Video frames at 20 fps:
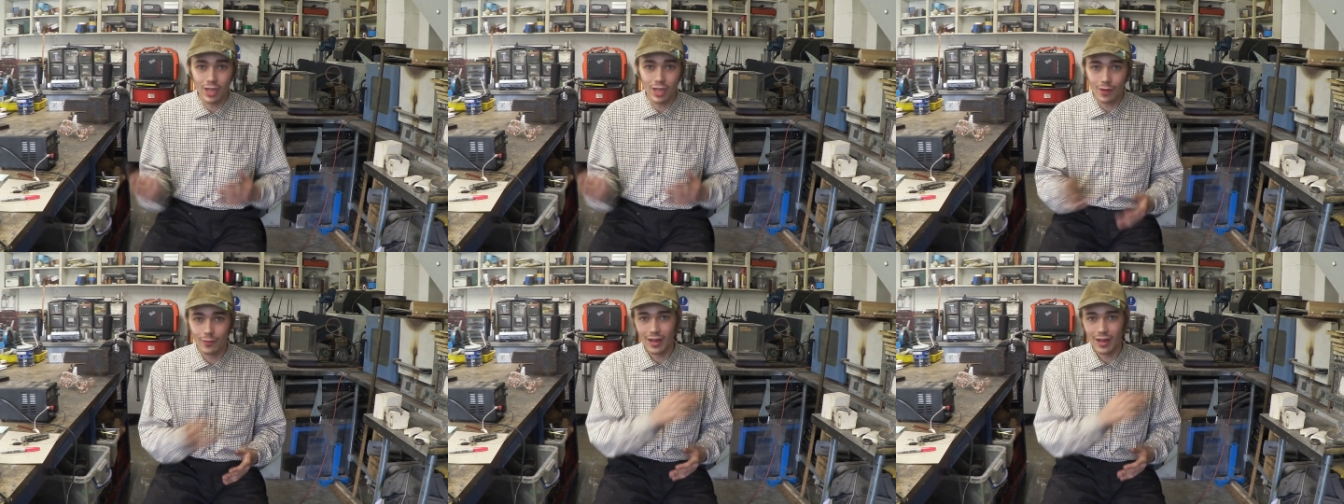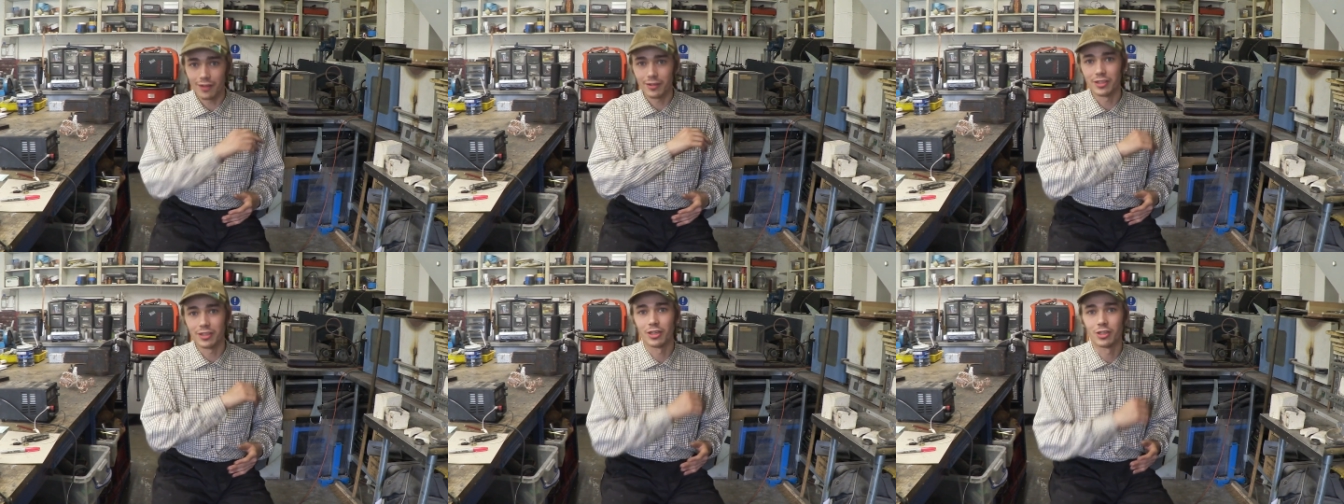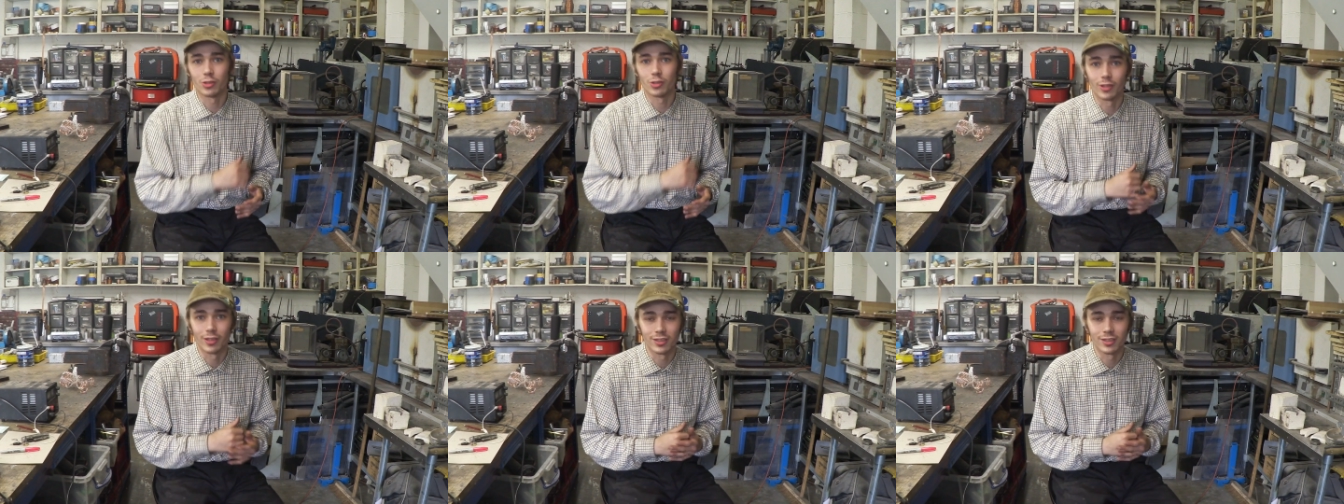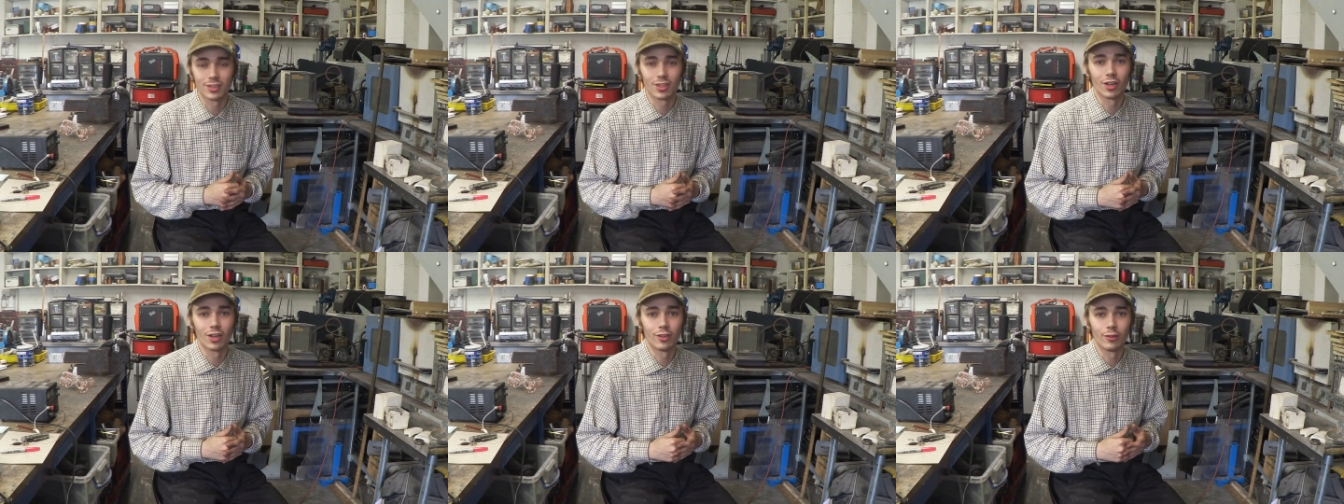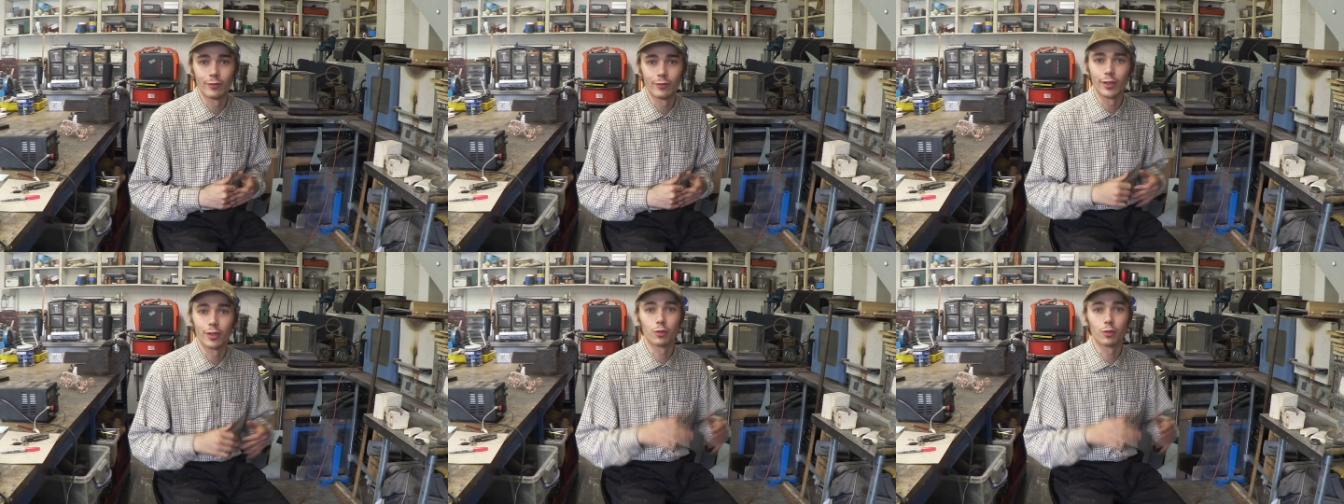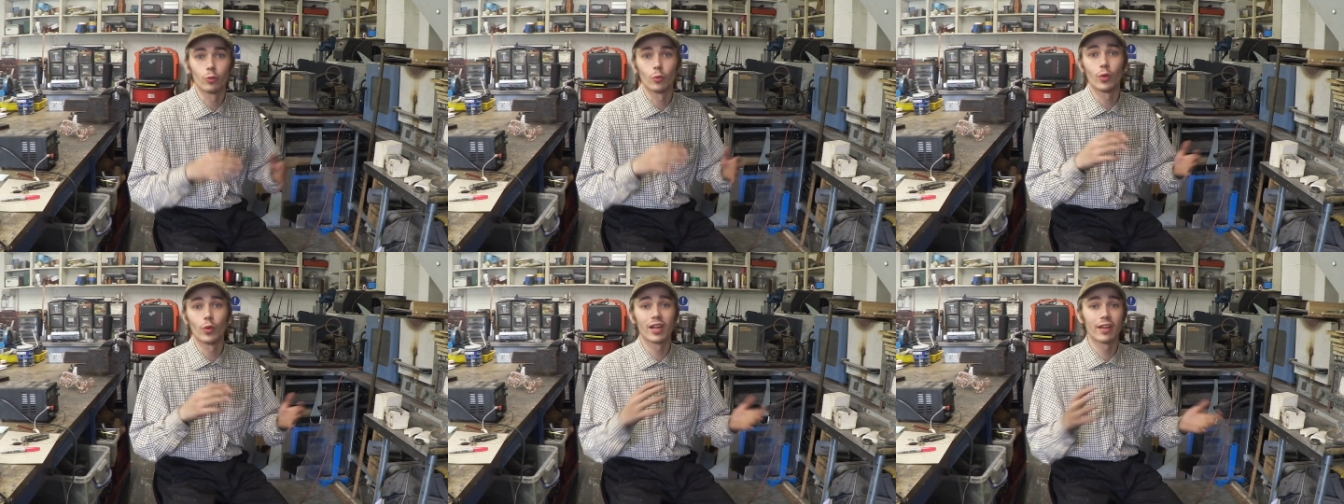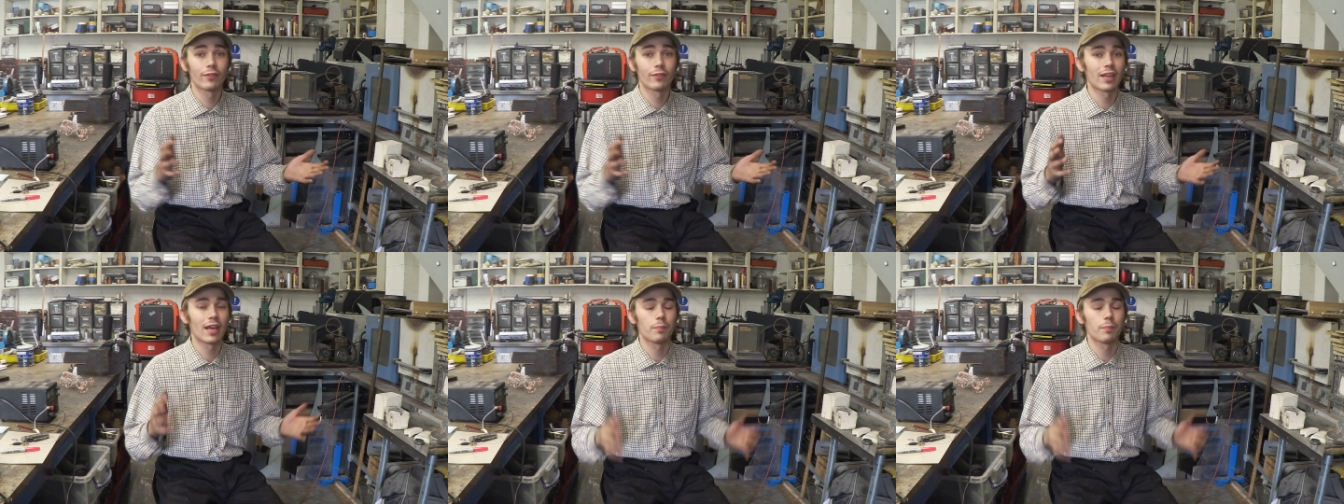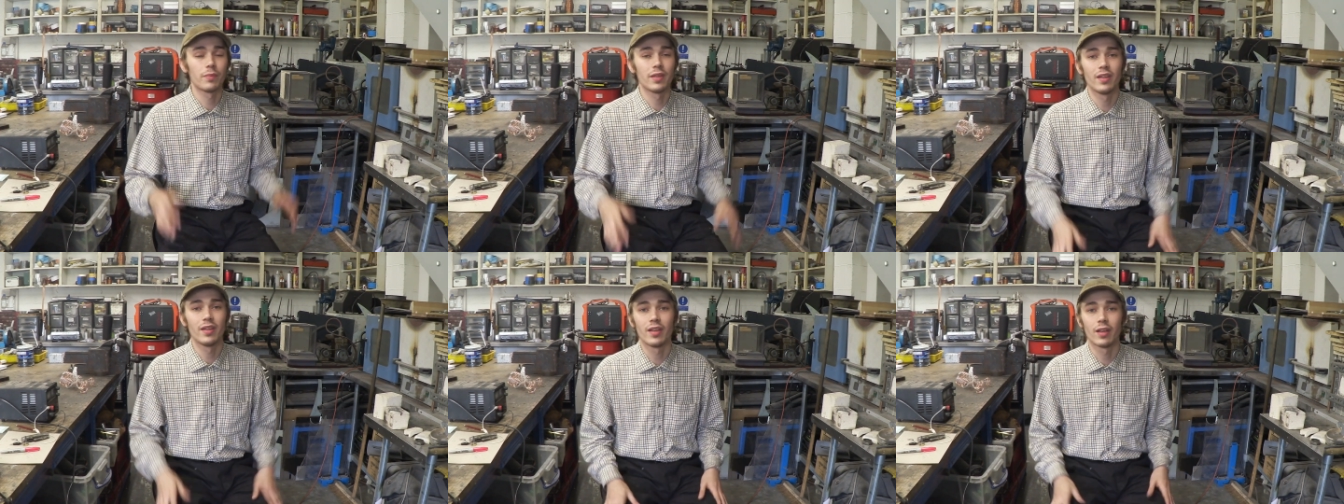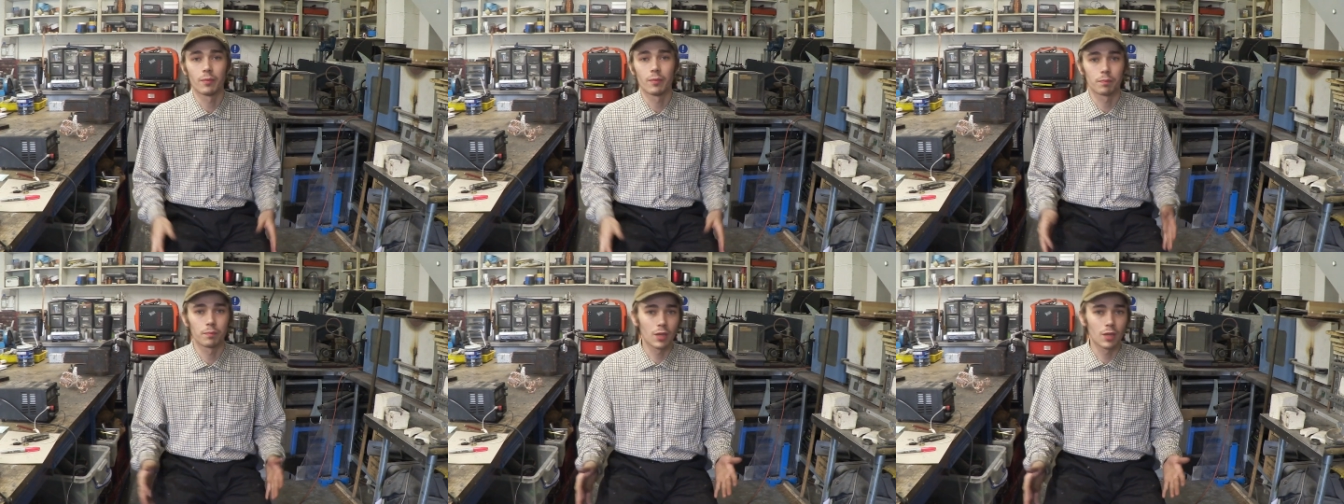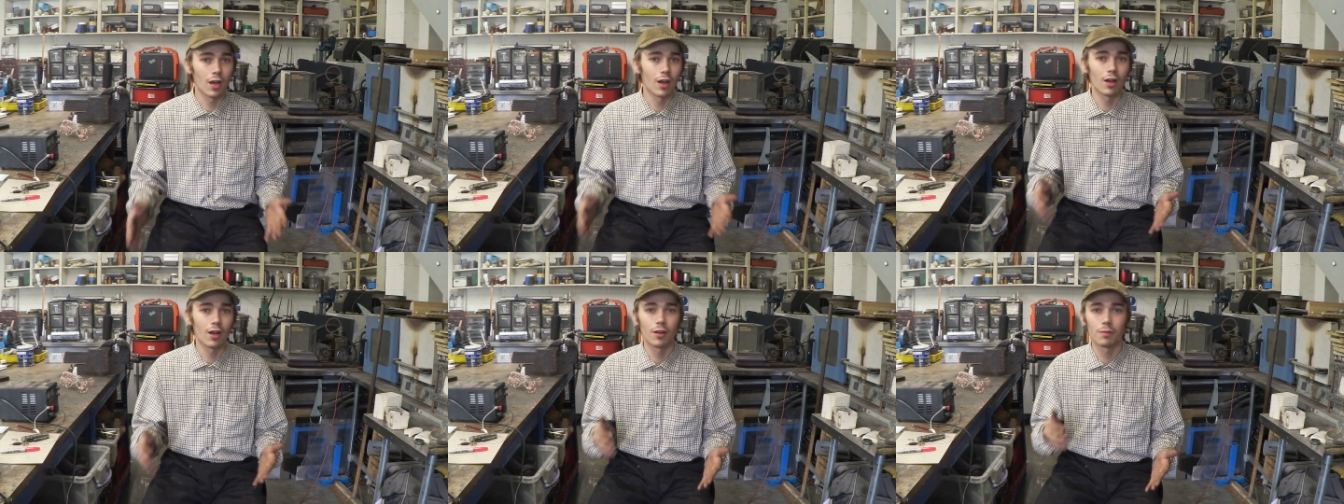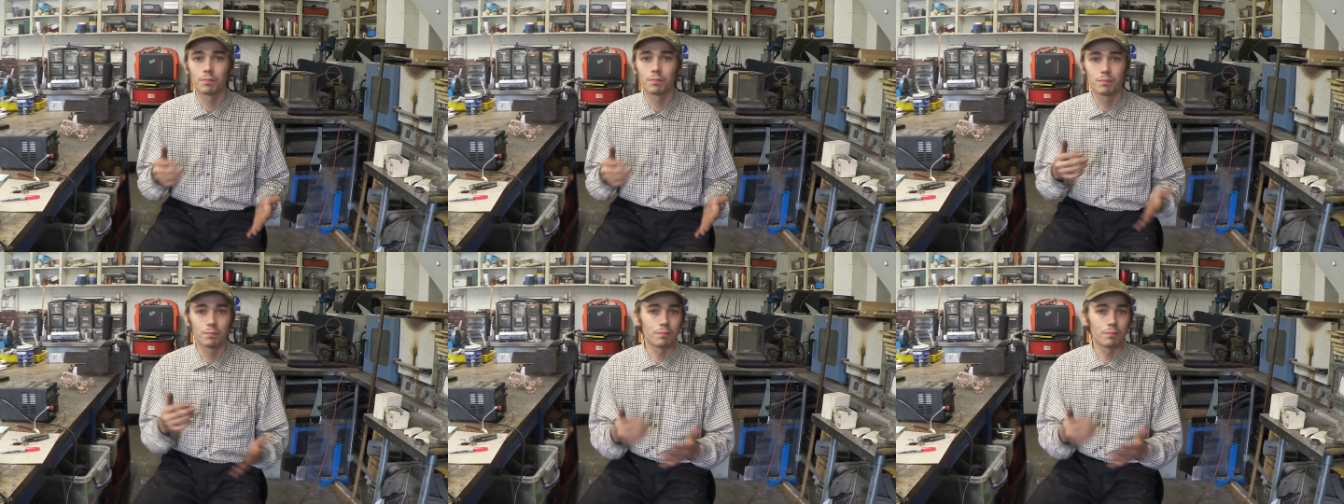go out and you try and start your vehicle, whatever that being, a car,